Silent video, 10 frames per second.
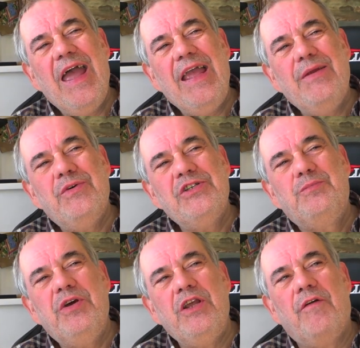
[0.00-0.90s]
it was
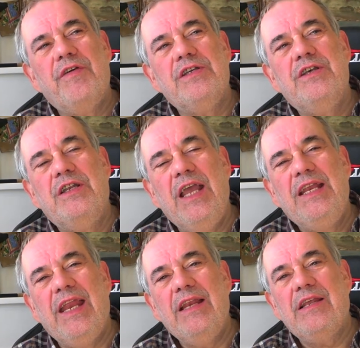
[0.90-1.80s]
pretty obvious that he
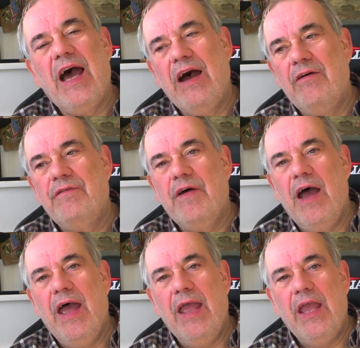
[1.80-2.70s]
didn't have
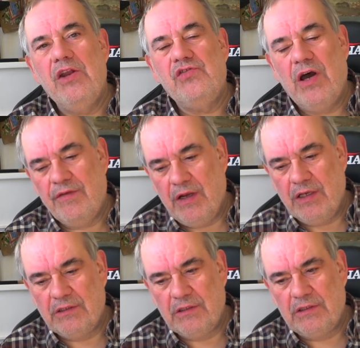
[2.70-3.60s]
a driving
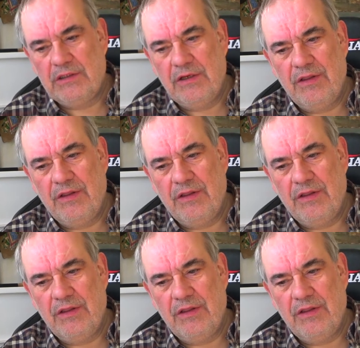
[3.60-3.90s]
license.